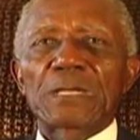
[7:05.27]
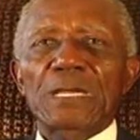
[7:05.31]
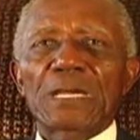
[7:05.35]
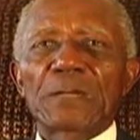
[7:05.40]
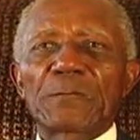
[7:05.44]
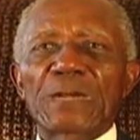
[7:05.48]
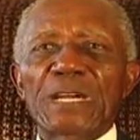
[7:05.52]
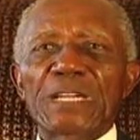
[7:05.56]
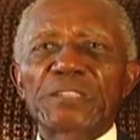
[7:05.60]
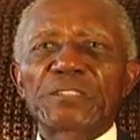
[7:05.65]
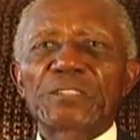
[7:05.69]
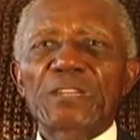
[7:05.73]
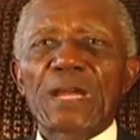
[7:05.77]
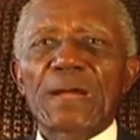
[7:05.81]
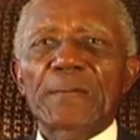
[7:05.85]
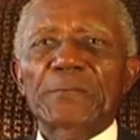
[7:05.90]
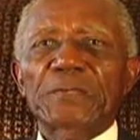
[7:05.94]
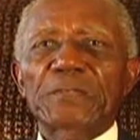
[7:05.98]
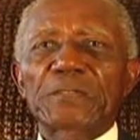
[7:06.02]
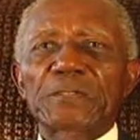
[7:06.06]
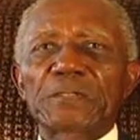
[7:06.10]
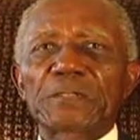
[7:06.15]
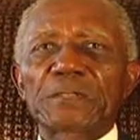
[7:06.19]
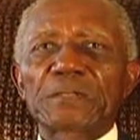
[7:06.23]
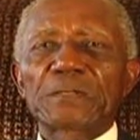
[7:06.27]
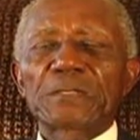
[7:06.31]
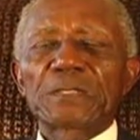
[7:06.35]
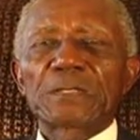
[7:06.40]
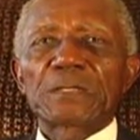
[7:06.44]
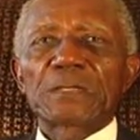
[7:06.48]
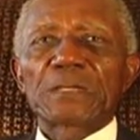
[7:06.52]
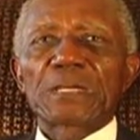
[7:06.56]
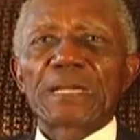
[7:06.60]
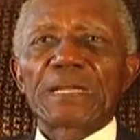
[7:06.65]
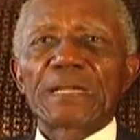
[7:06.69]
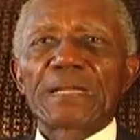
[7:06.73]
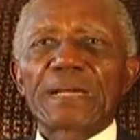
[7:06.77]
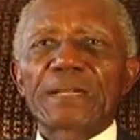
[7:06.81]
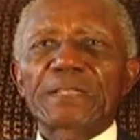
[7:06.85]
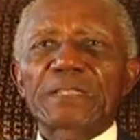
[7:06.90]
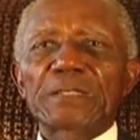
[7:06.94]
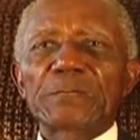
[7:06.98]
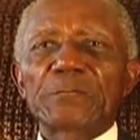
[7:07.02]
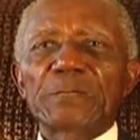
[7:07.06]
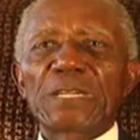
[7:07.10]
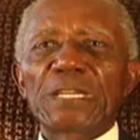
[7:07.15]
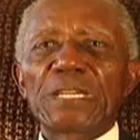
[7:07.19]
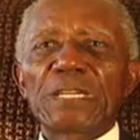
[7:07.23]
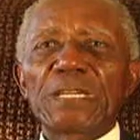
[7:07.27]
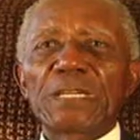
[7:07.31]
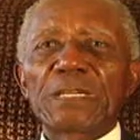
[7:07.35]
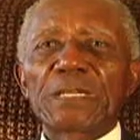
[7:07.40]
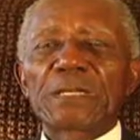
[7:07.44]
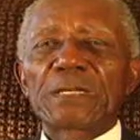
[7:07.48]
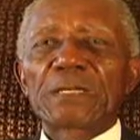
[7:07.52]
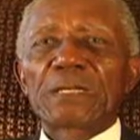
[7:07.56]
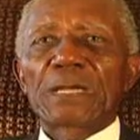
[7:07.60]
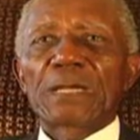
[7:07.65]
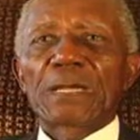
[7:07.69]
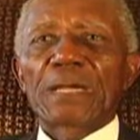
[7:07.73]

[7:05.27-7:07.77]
and my chapter elected me